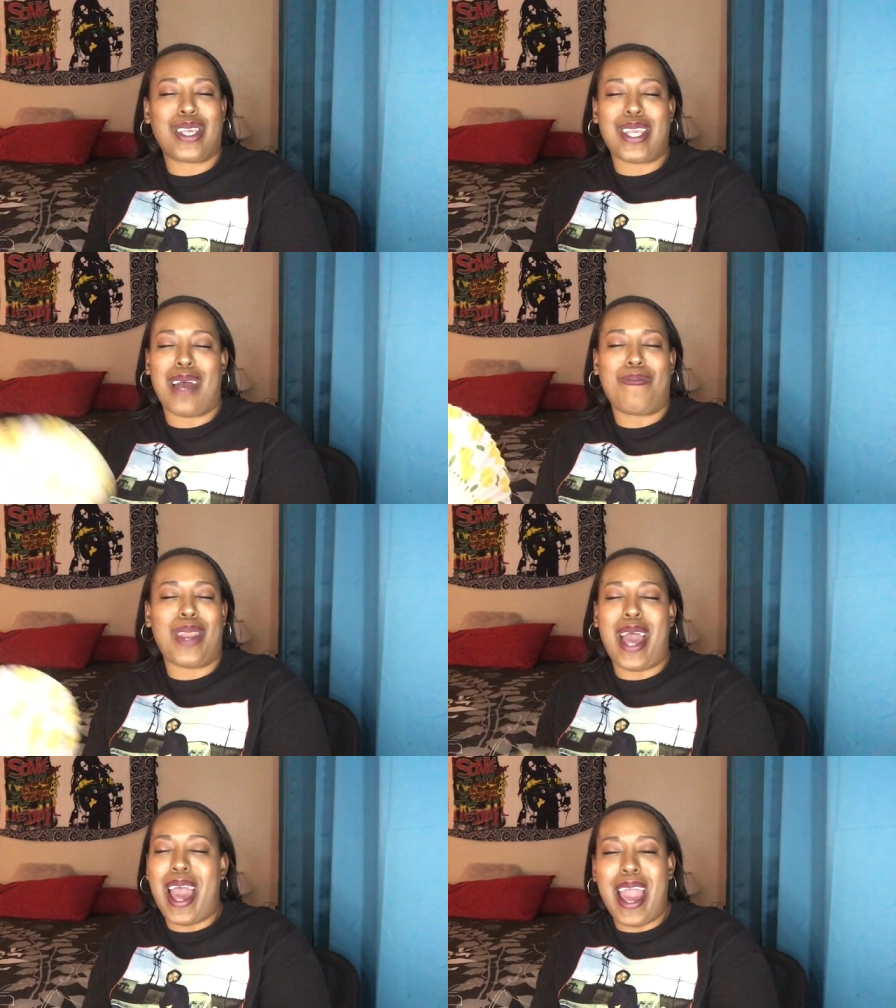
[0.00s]
stop
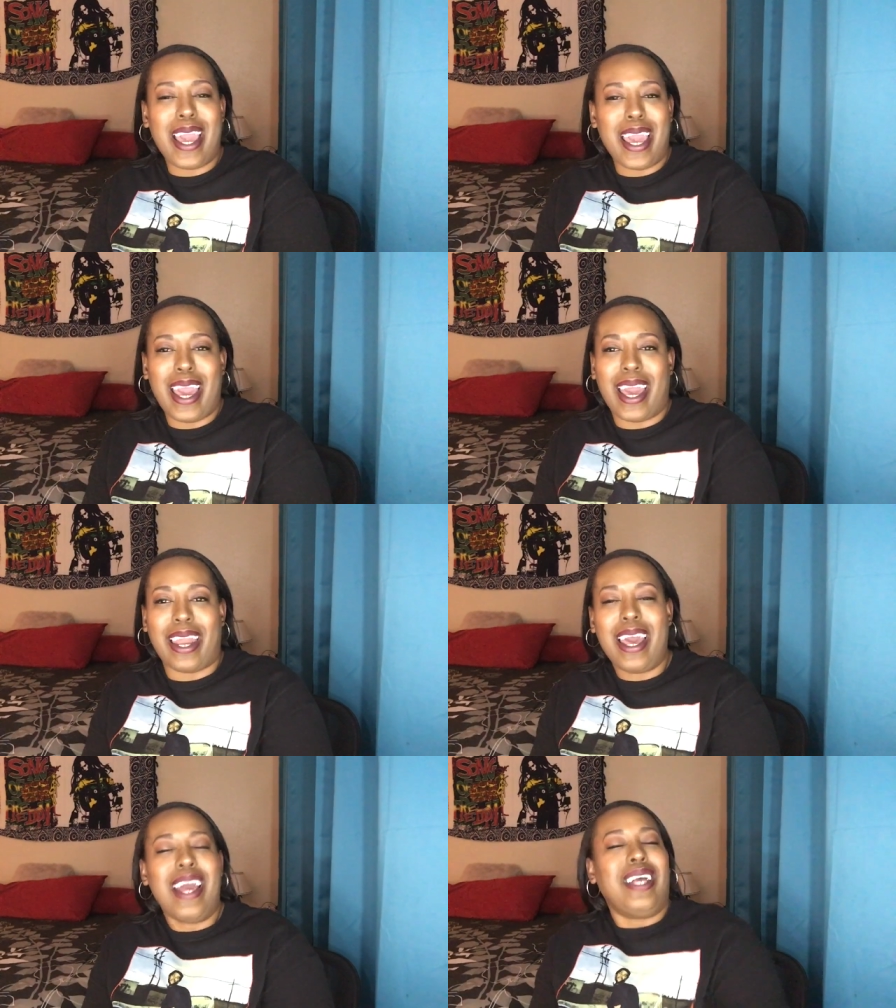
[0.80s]
lying
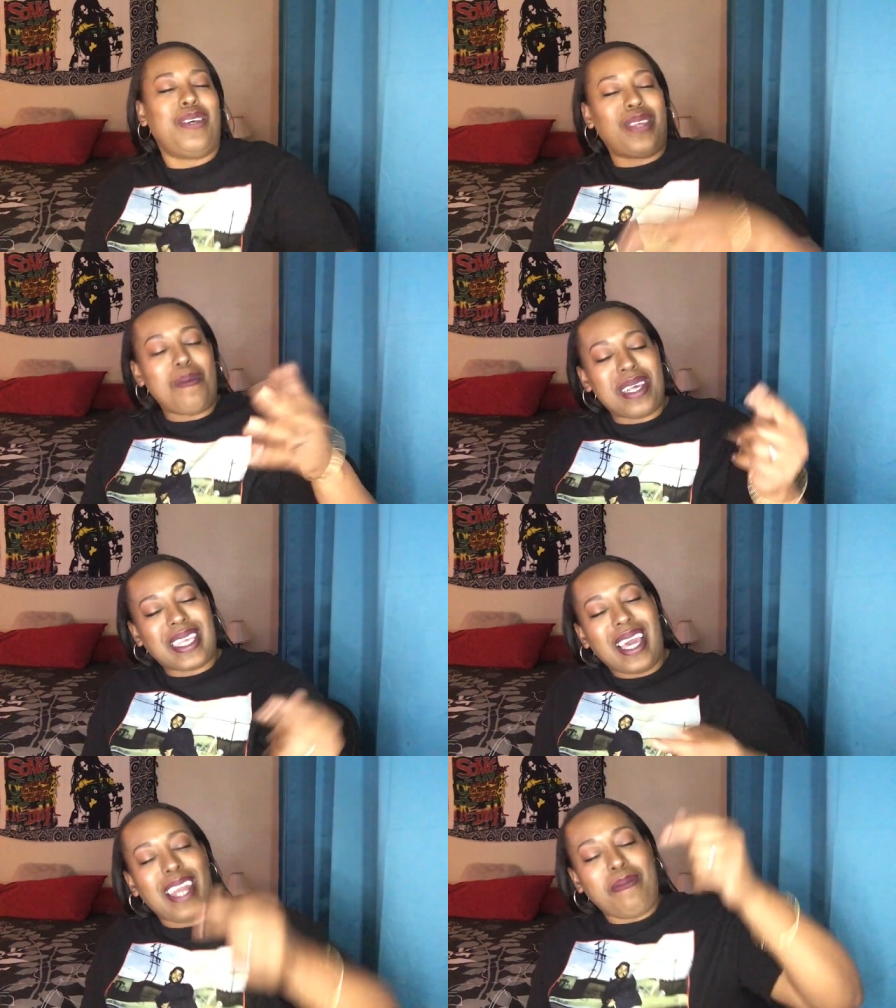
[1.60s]
she's talking about
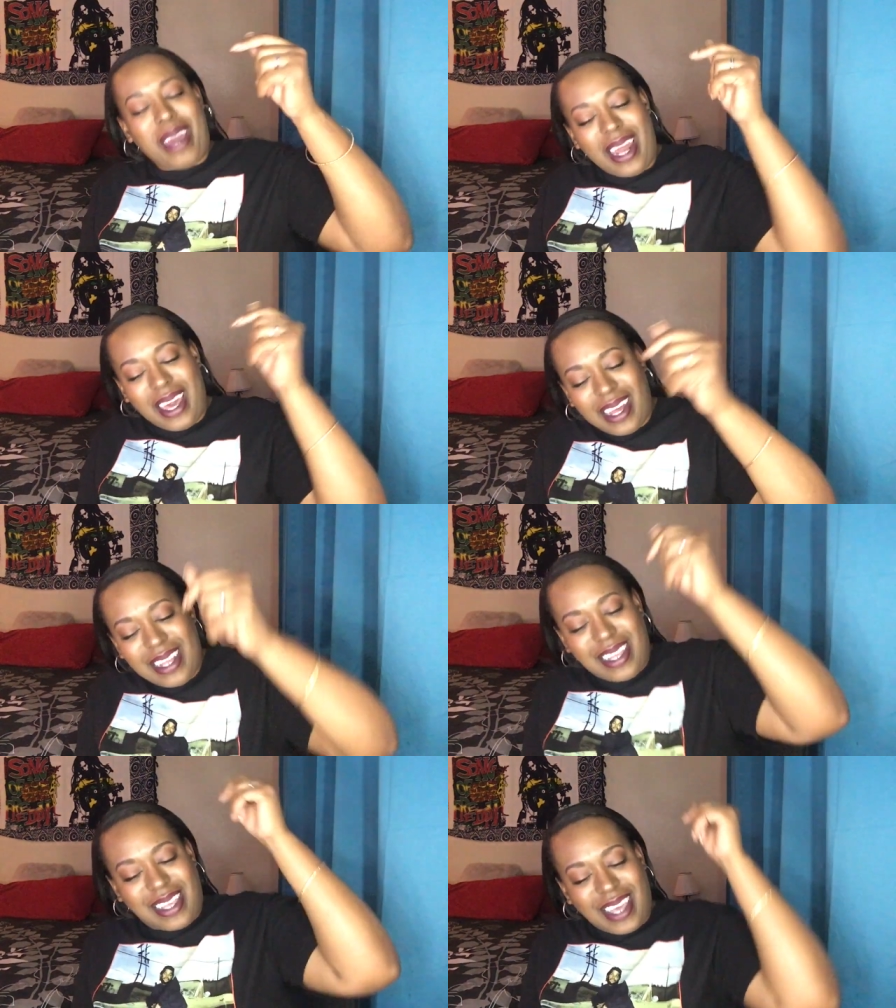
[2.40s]
skinny minnie
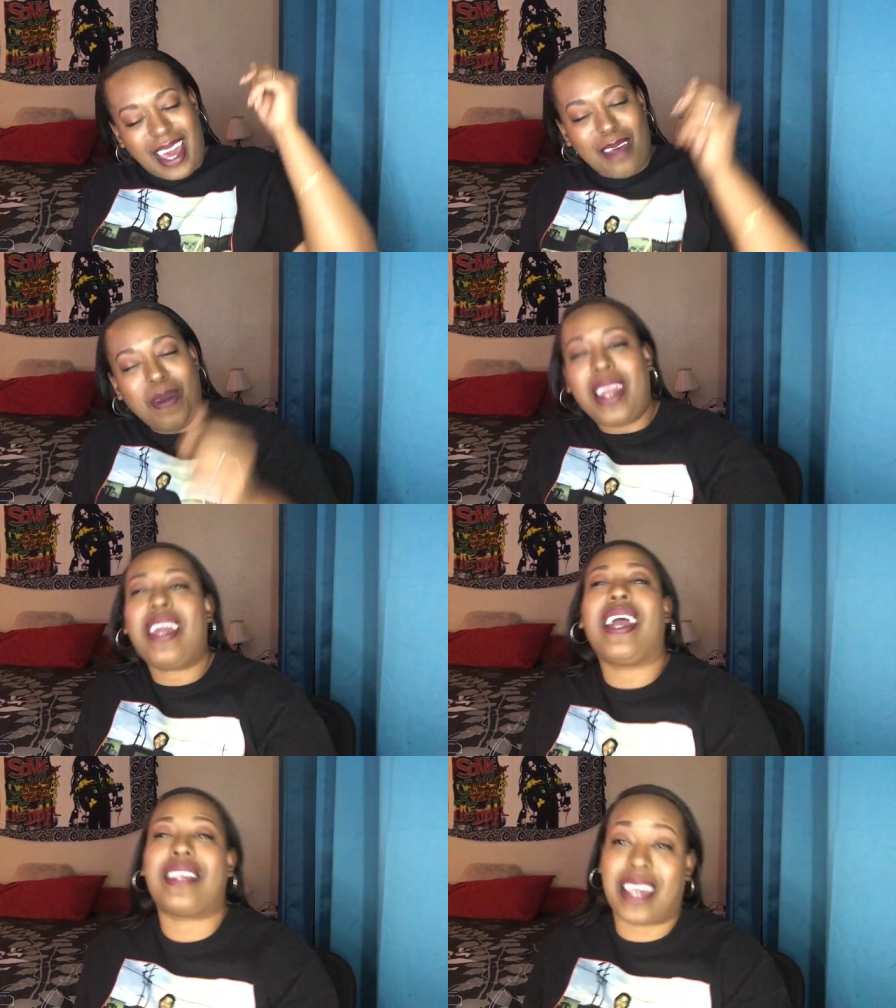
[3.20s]
Skinny Minnie,
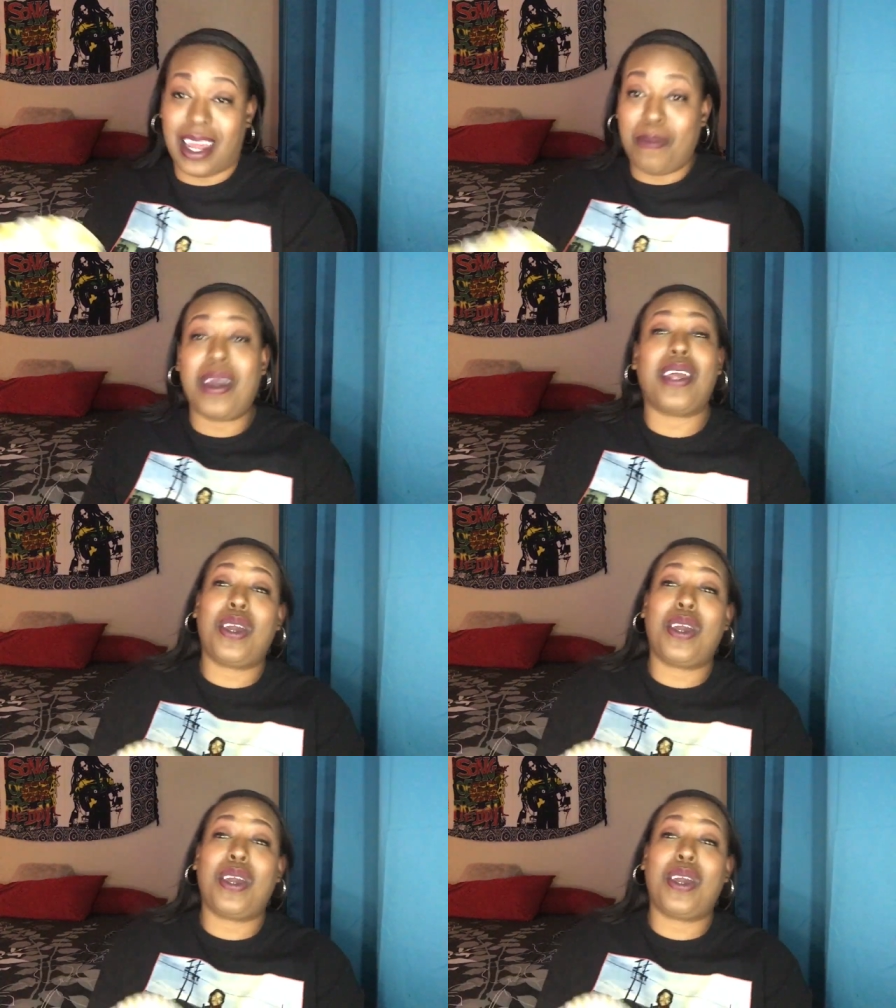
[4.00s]
yeah, Skinny Minnie.